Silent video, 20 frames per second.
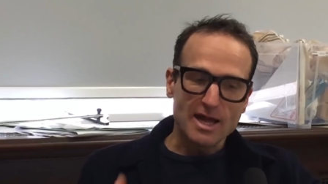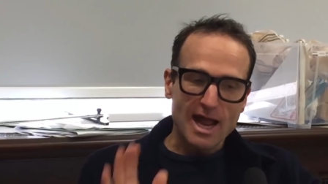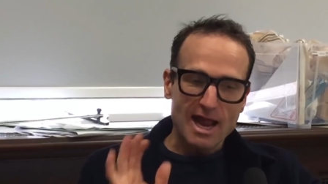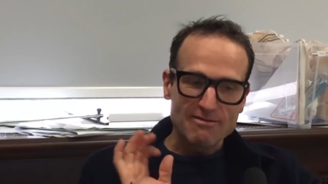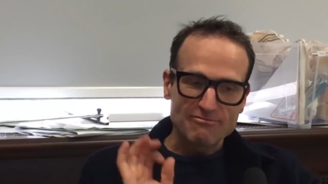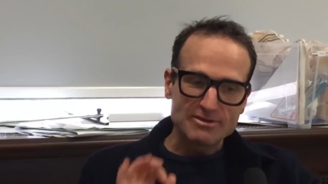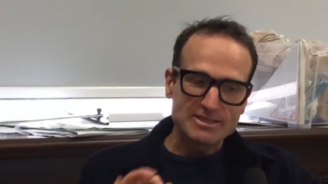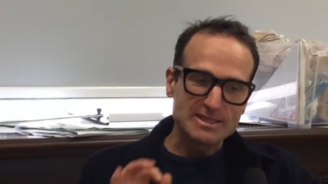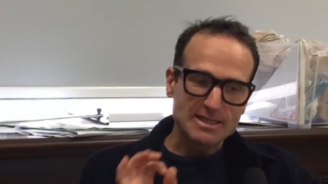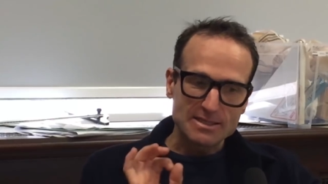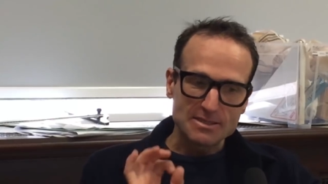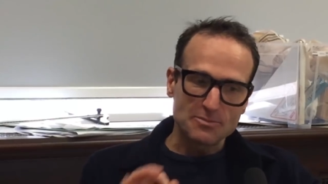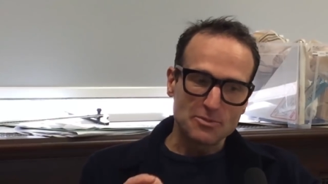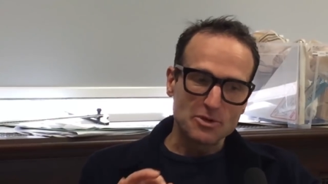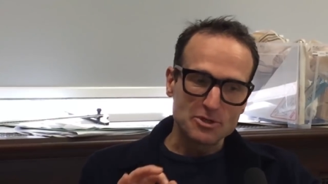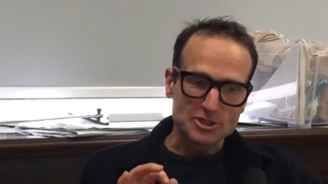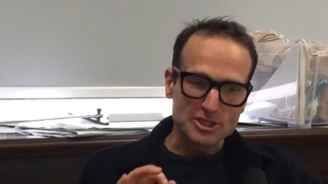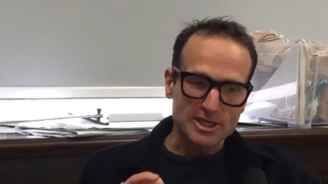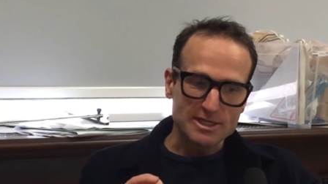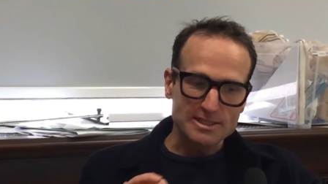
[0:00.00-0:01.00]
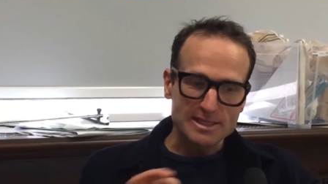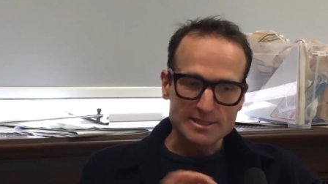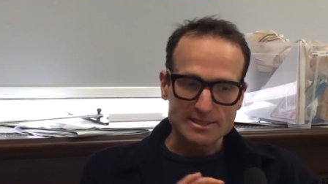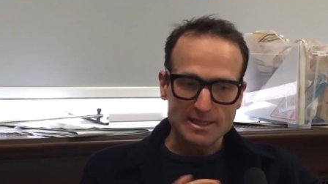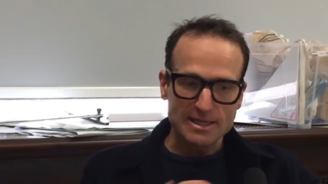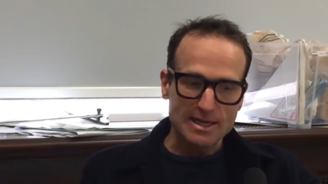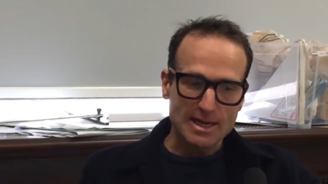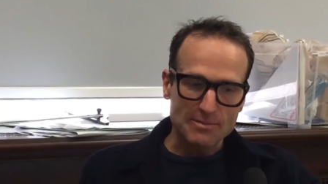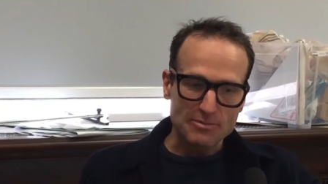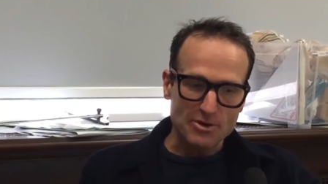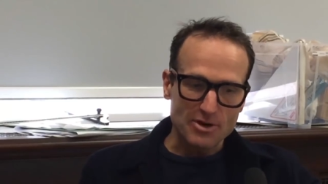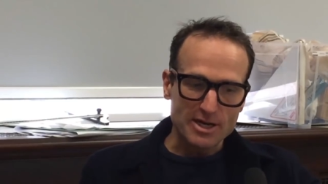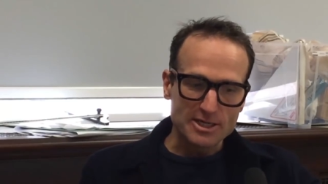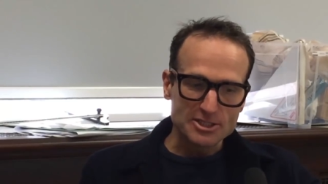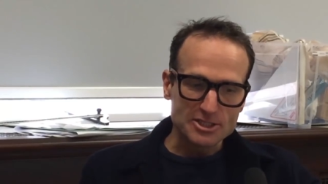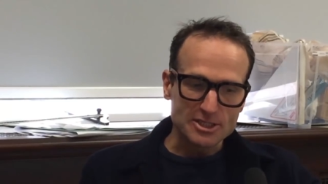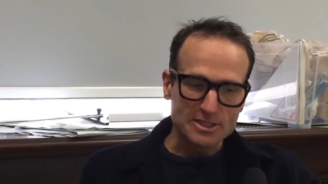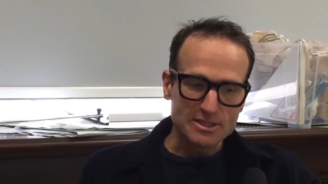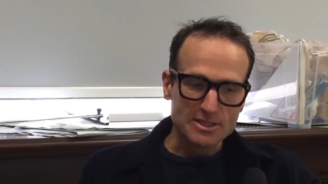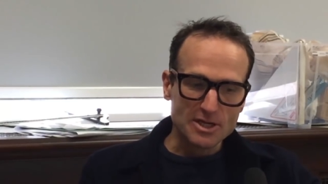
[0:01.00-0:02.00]
Every single project is a
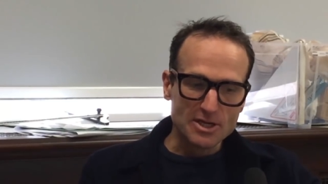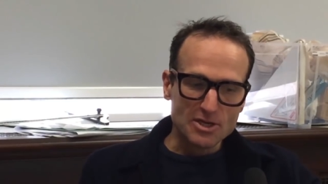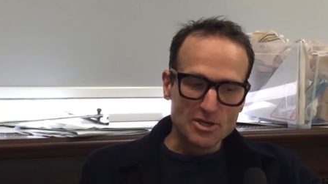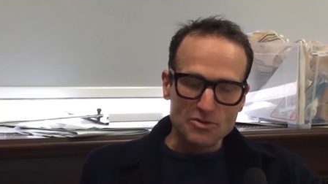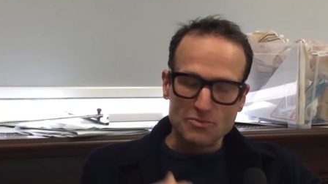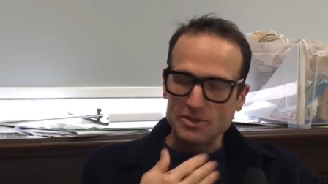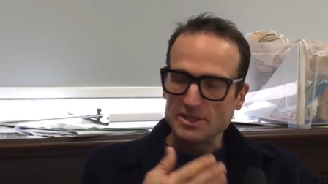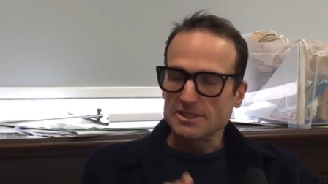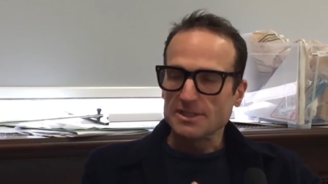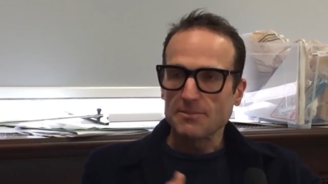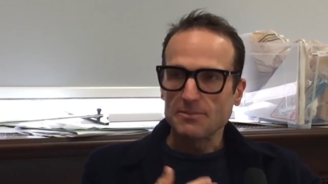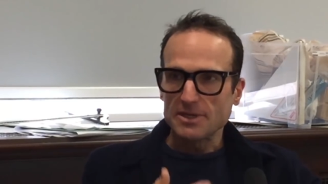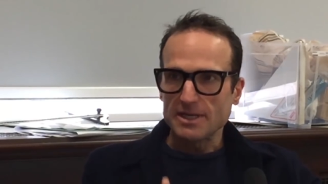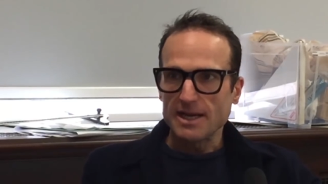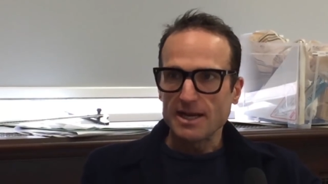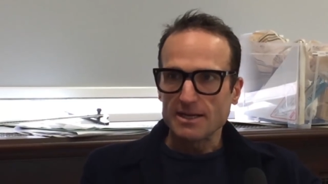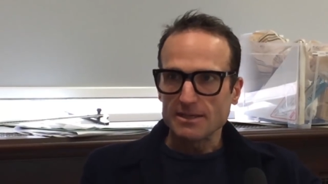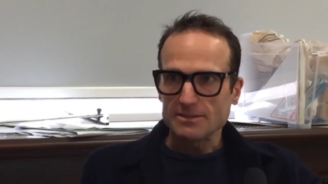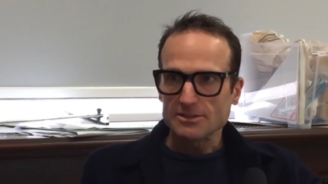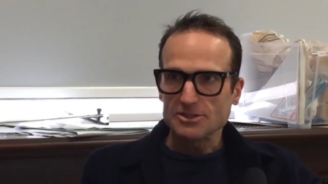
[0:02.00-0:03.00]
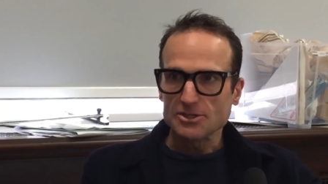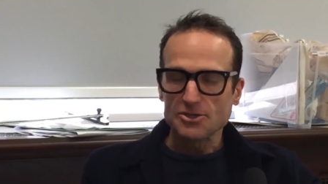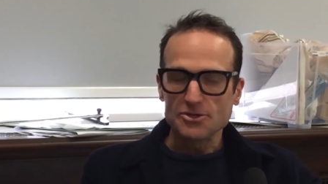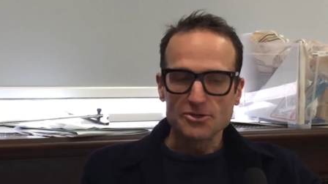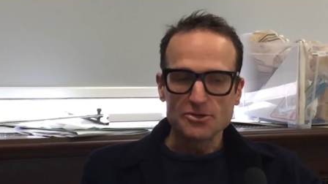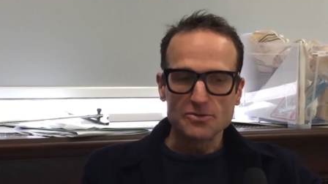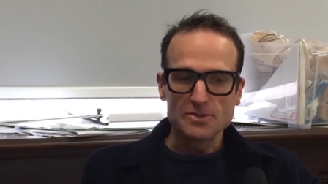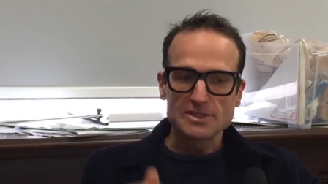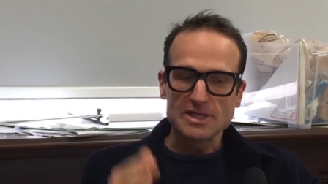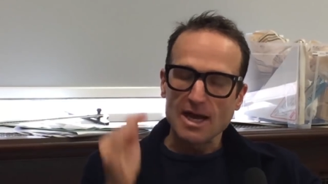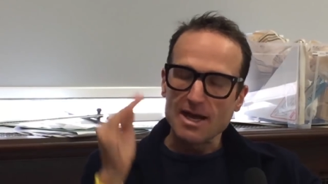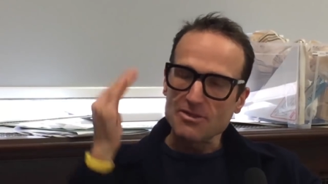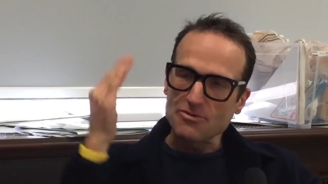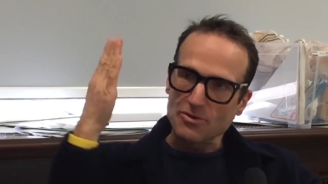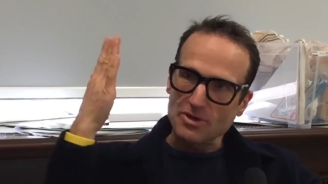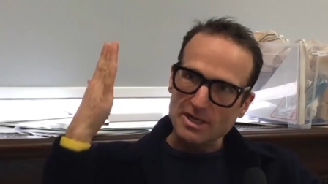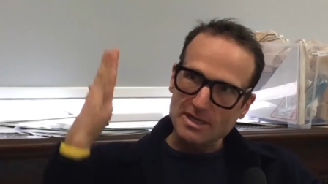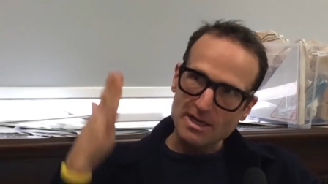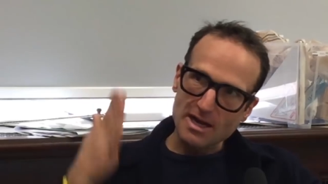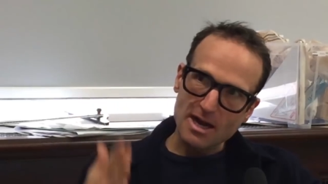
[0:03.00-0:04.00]
collaboration with somebody else who is either
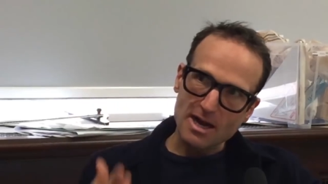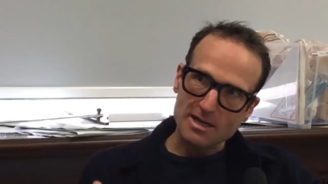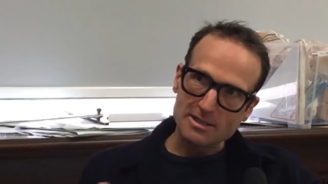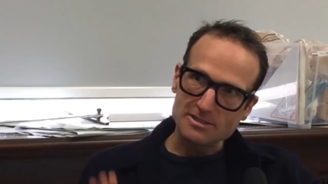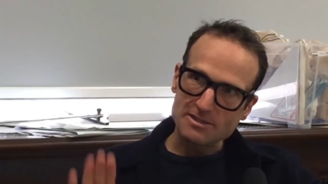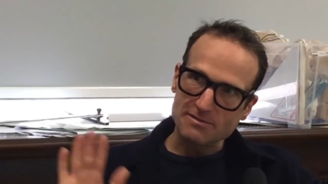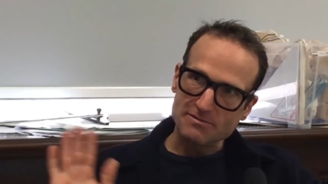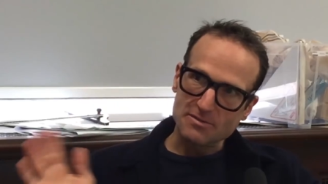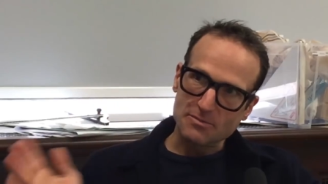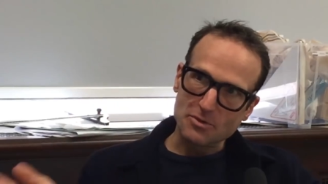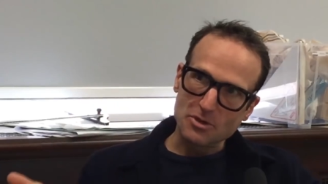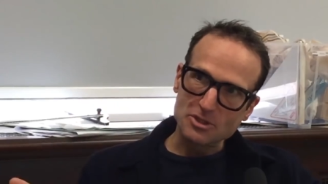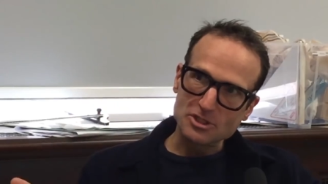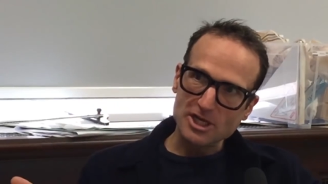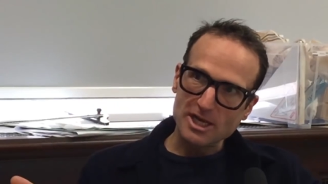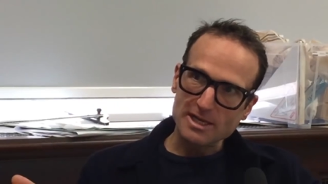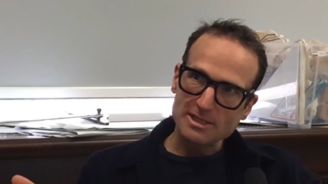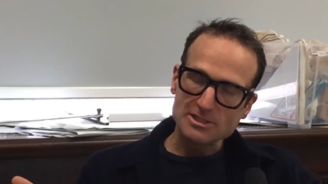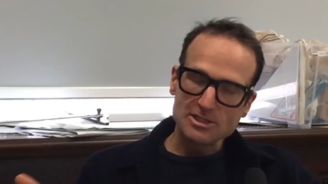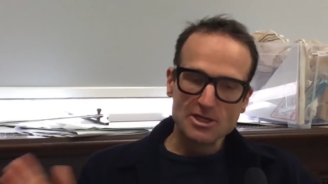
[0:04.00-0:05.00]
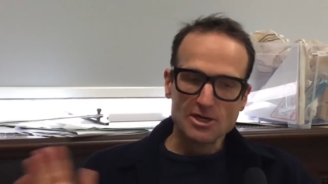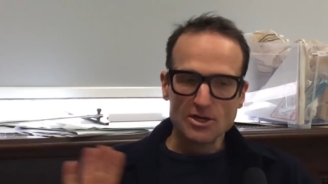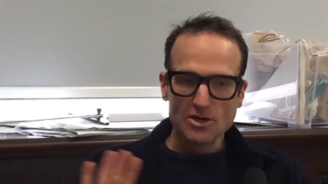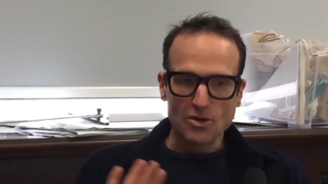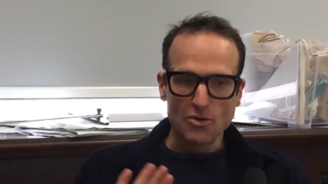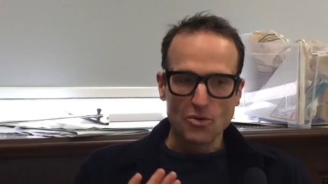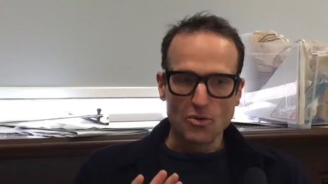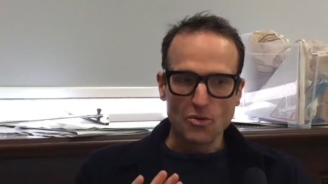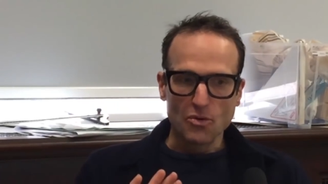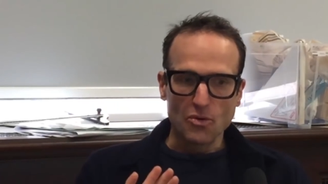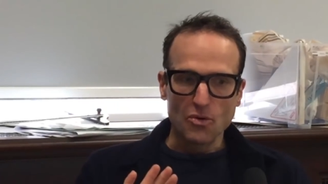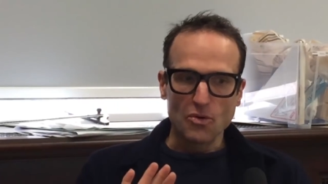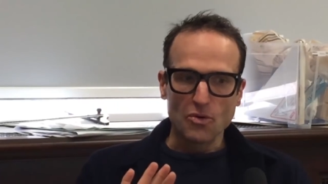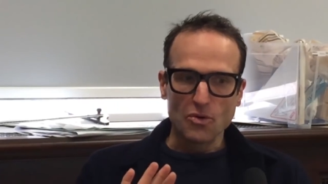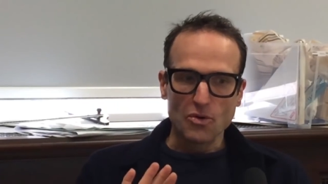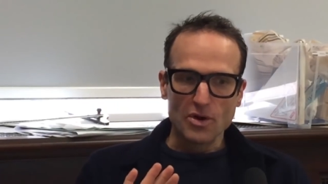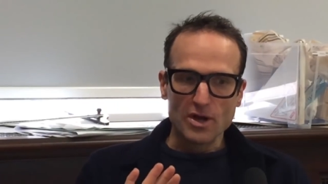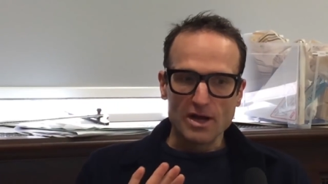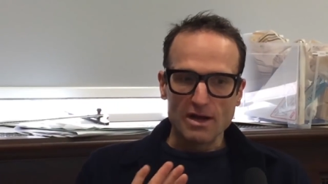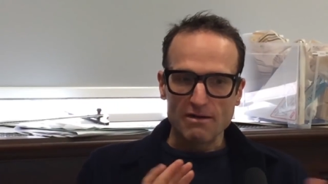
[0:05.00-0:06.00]
on a cut of the project
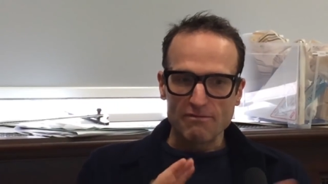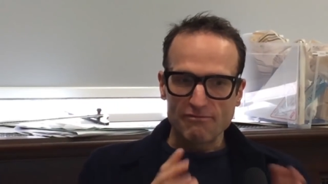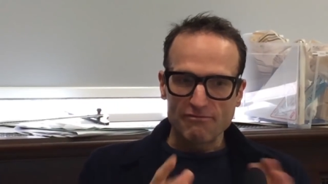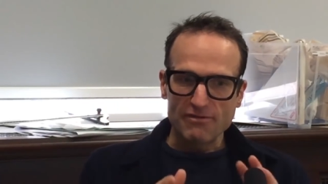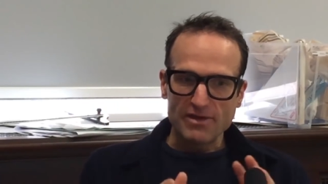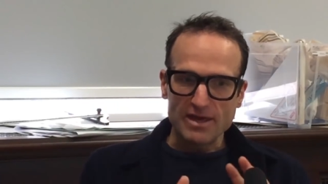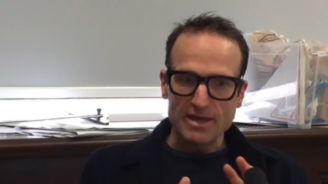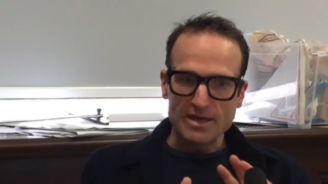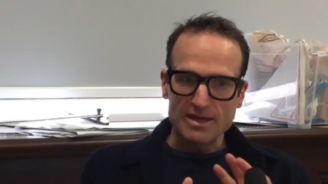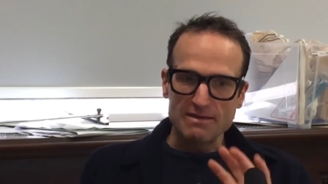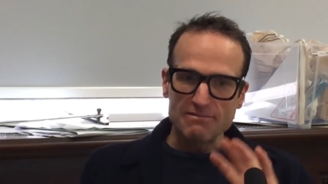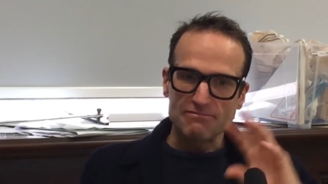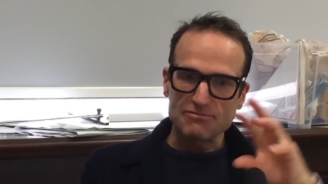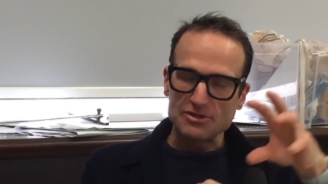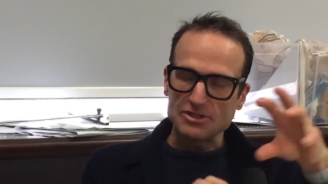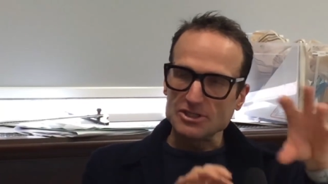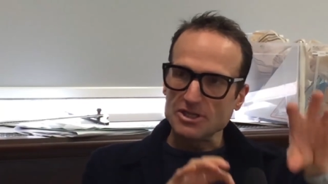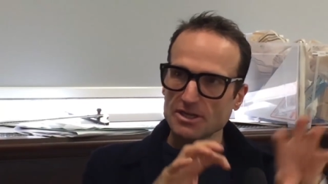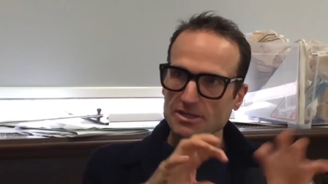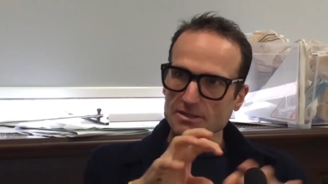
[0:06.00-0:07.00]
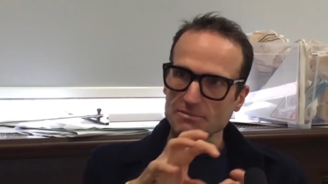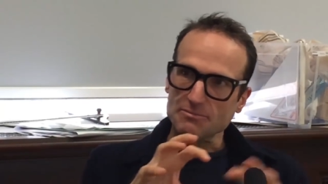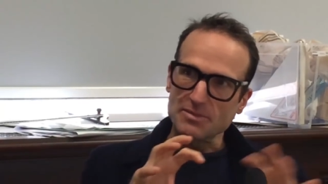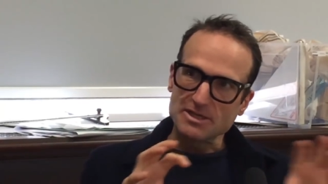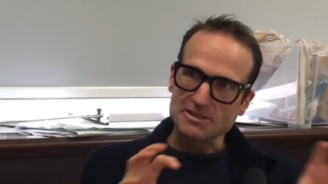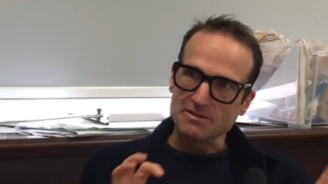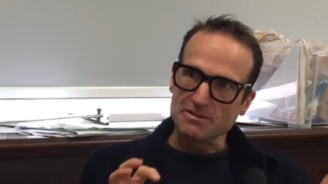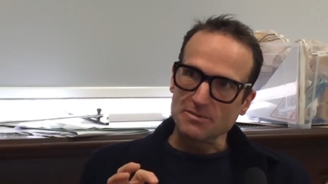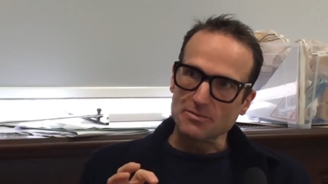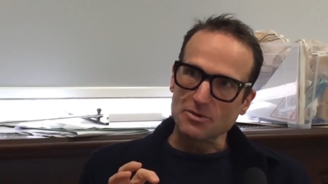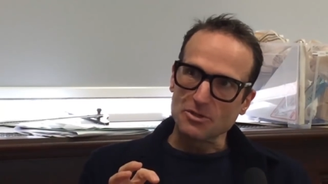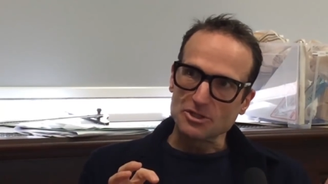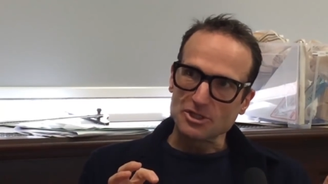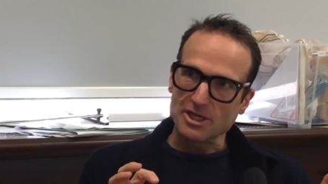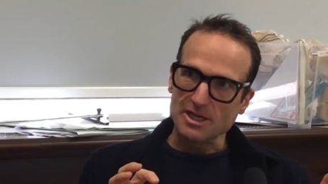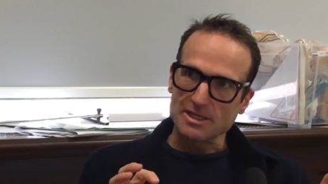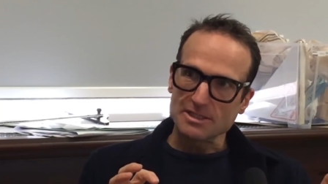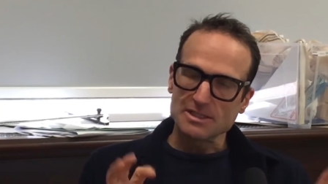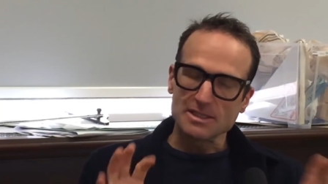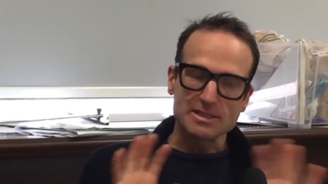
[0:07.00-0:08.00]
or a fee for a certain bit of the
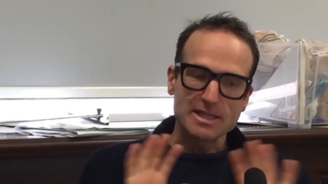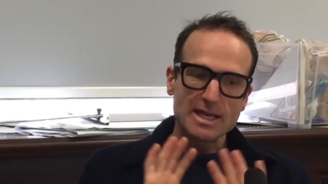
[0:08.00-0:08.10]
project.